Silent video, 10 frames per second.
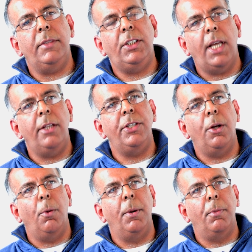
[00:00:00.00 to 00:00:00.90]
challenging
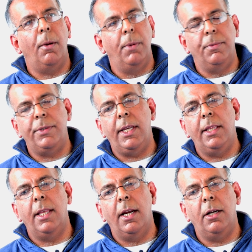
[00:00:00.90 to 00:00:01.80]
open problems
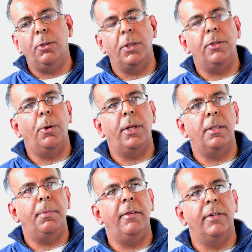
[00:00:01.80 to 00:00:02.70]
in there is what's known as
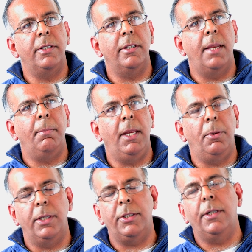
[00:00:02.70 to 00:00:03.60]
the P versus NP
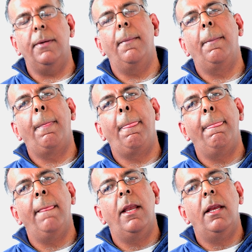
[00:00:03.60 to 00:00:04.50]
question.
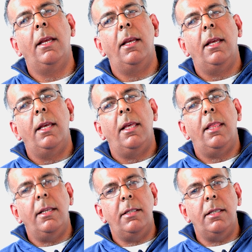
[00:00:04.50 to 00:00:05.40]

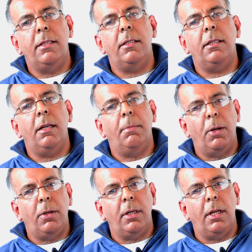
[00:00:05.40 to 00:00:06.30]
This is
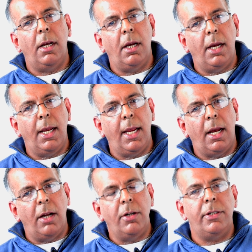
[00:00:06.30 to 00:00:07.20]
about
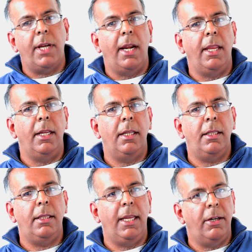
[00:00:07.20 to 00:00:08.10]
understanding
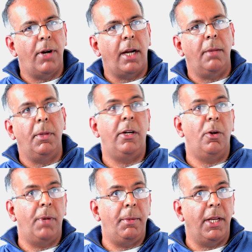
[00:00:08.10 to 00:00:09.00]
the intractability, or
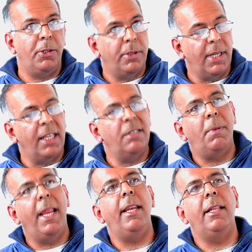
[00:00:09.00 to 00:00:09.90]
maybe I should say
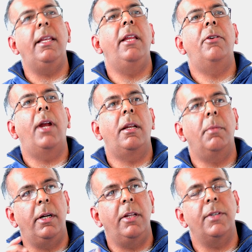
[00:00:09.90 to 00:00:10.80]
explaining the
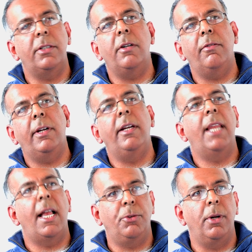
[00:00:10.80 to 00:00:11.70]
intractability of a certain very
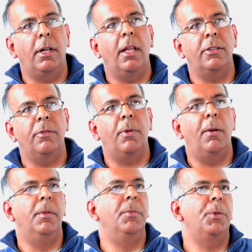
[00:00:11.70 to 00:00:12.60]
natural class of
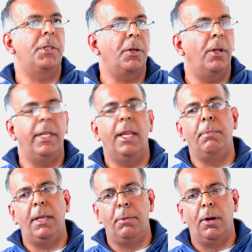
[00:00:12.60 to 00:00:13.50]
problems, which are called the
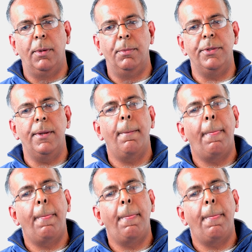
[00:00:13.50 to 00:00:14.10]
NP problems.